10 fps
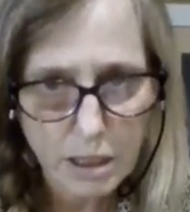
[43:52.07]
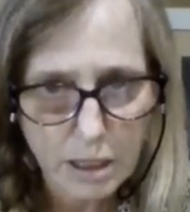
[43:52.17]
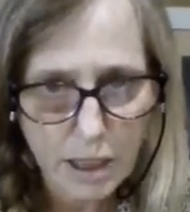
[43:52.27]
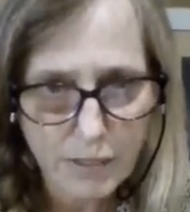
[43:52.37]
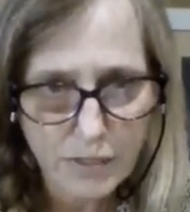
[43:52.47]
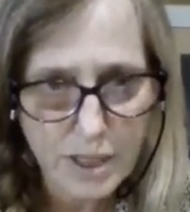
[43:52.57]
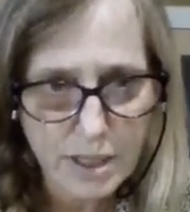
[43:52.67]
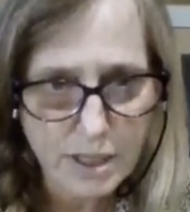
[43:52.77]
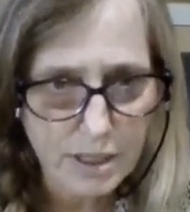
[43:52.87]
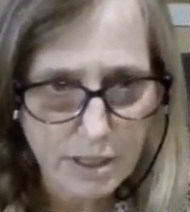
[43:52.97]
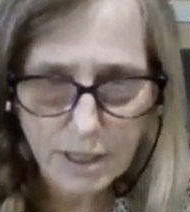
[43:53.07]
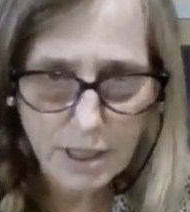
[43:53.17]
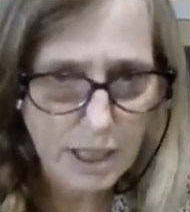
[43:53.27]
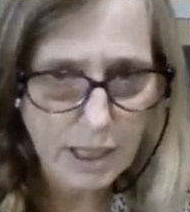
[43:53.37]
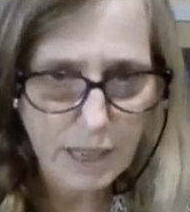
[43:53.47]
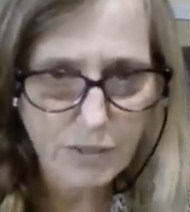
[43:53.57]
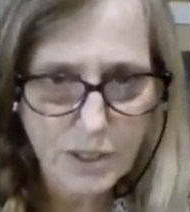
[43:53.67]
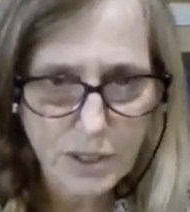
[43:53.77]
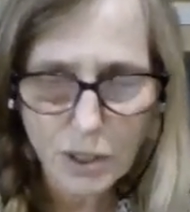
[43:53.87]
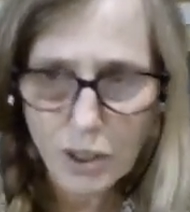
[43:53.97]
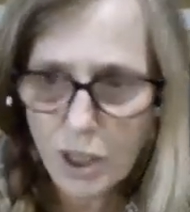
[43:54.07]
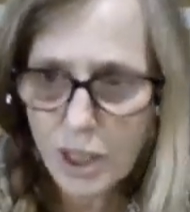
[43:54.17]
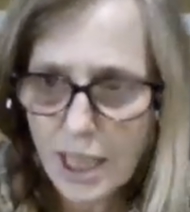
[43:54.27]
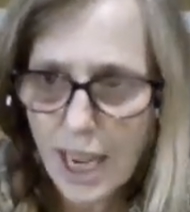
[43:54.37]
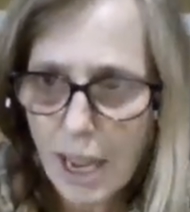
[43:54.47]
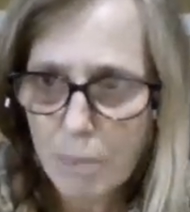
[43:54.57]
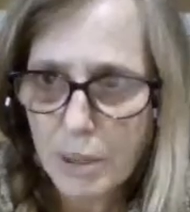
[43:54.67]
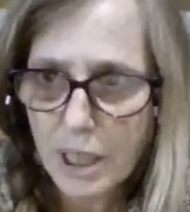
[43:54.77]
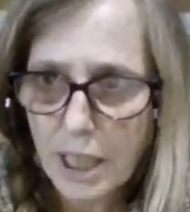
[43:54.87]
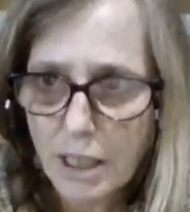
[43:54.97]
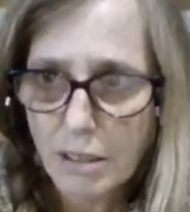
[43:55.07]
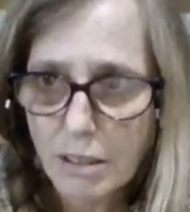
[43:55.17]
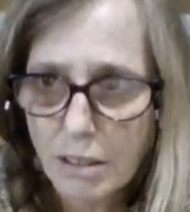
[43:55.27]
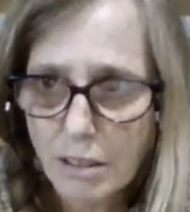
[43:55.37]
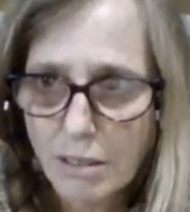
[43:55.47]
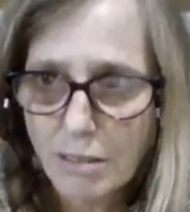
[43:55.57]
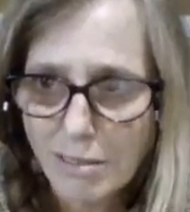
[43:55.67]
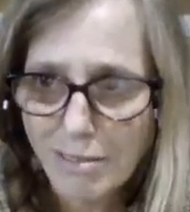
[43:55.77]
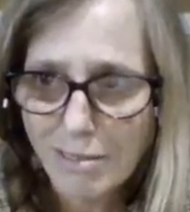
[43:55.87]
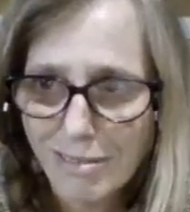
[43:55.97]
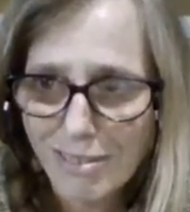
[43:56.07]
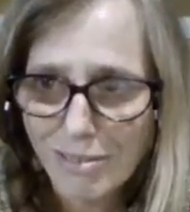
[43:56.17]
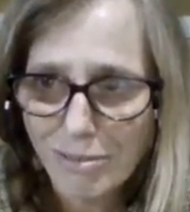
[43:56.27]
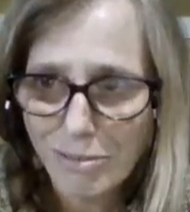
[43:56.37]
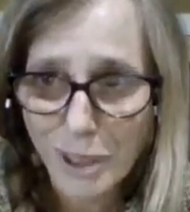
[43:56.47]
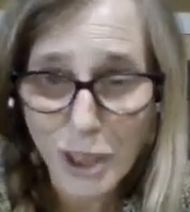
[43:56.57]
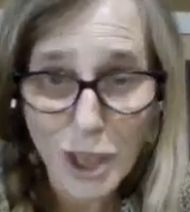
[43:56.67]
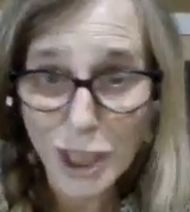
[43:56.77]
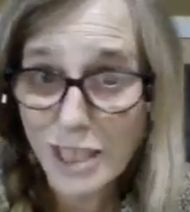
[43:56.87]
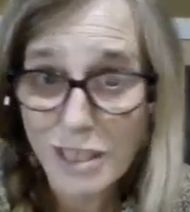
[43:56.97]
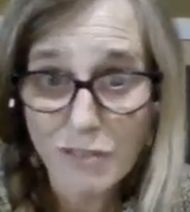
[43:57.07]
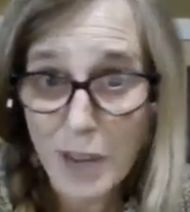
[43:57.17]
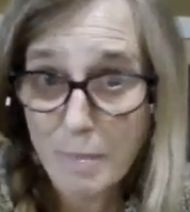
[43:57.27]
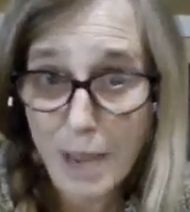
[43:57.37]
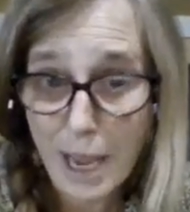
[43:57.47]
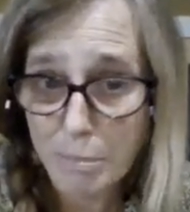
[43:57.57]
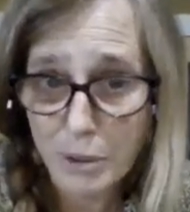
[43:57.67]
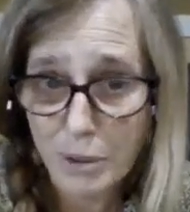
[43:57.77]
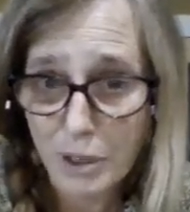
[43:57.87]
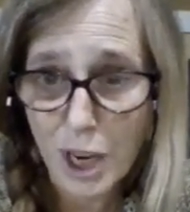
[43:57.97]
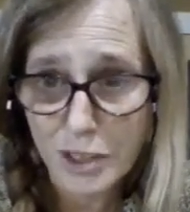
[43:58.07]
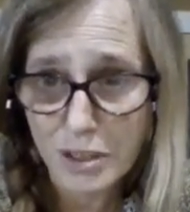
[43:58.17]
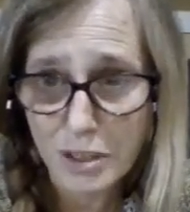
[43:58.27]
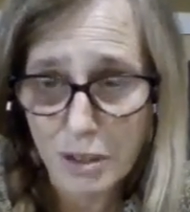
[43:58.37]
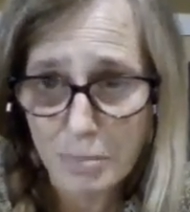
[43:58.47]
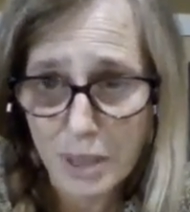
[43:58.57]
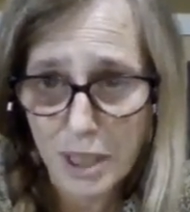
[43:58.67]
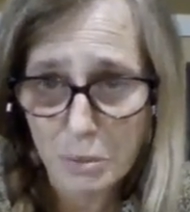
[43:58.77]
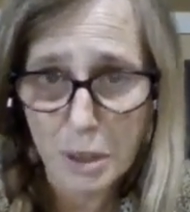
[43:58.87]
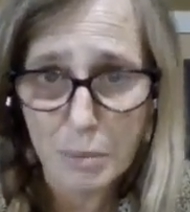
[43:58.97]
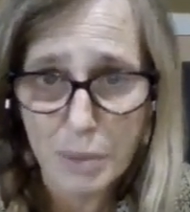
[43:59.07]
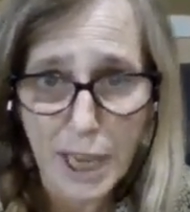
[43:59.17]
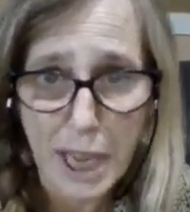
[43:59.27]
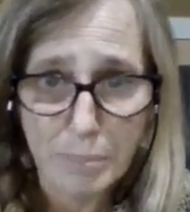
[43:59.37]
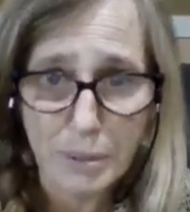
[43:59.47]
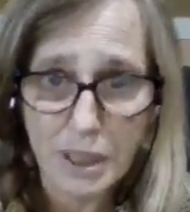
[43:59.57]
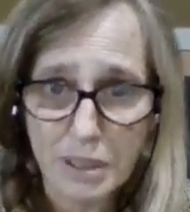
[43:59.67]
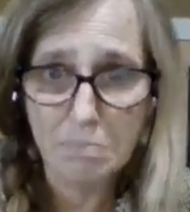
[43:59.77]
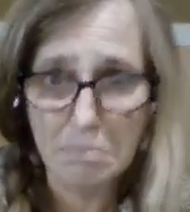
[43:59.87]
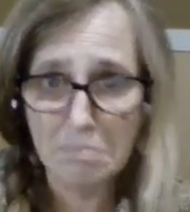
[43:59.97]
Life is good and happening, regardless if I'm happy or not. So I might as well be happy and